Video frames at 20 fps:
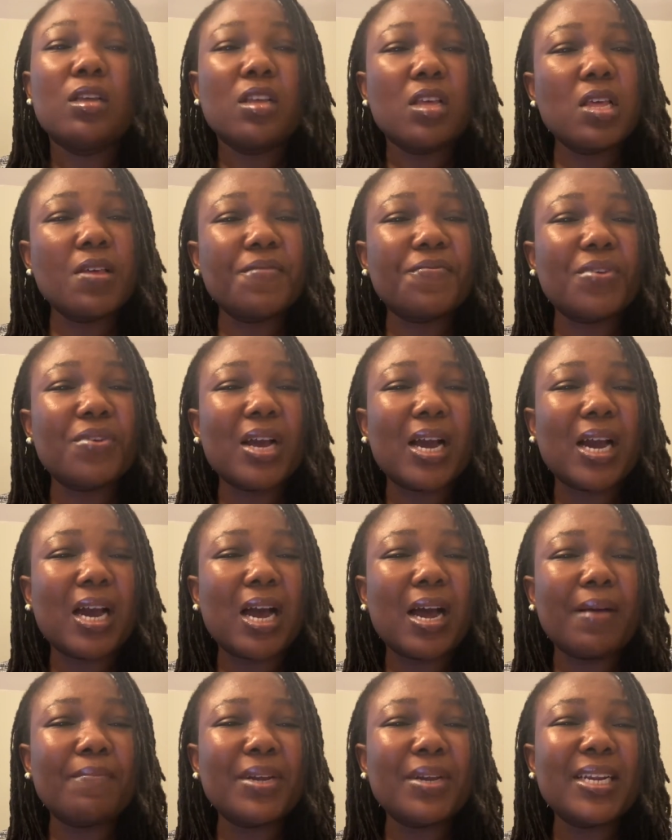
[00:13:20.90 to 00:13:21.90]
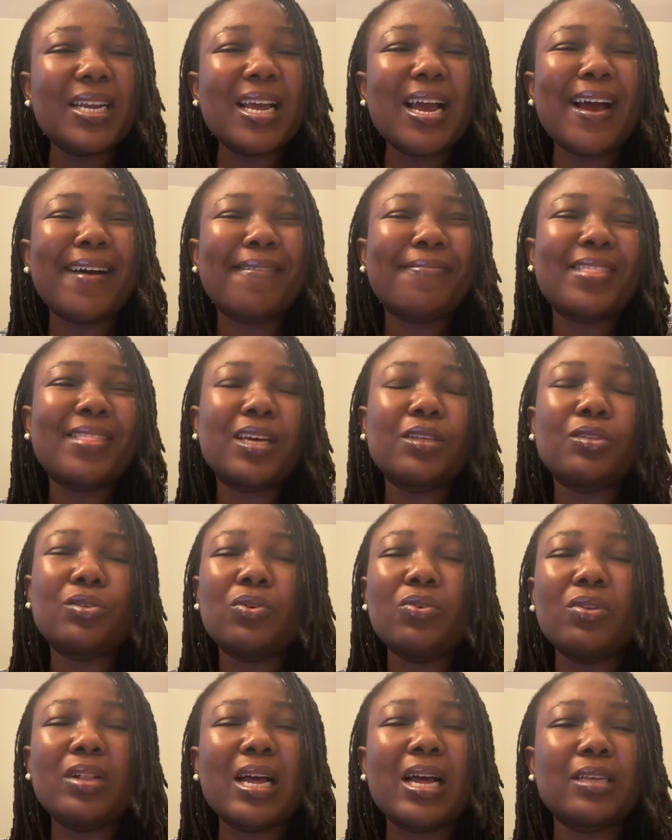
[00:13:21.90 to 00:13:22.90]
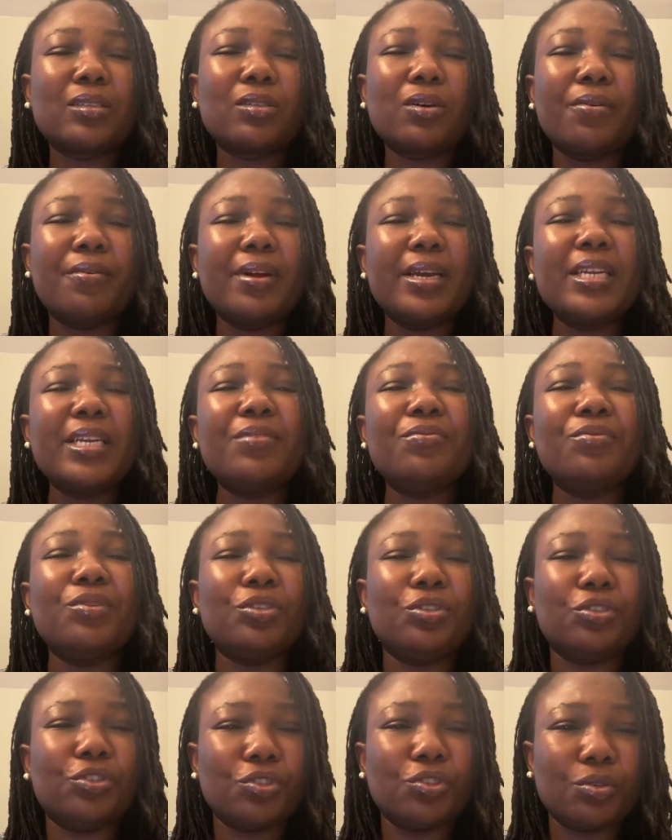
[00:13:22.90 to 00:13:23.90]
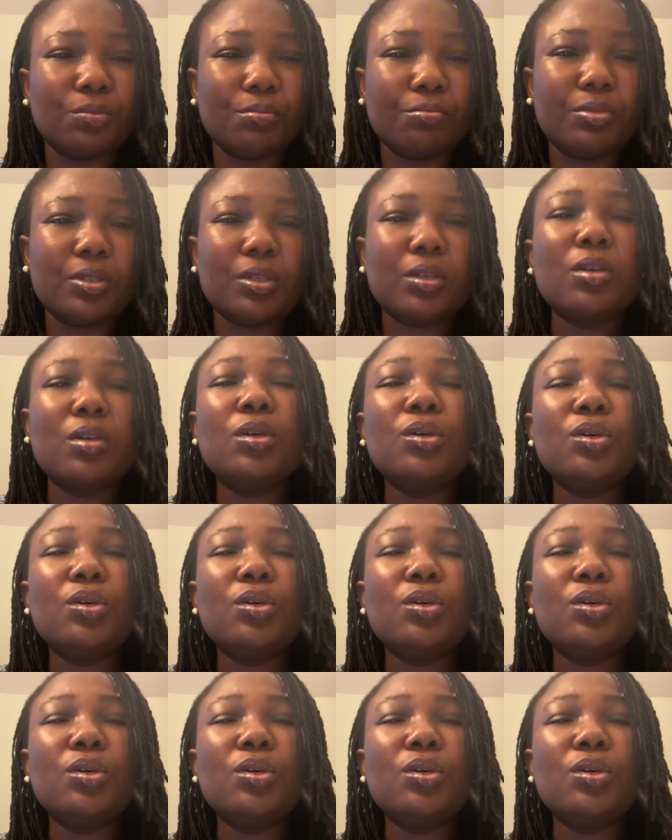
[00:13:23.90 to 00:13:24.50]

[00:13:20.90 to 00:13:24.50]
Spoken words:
If you are coming after school has already resumed,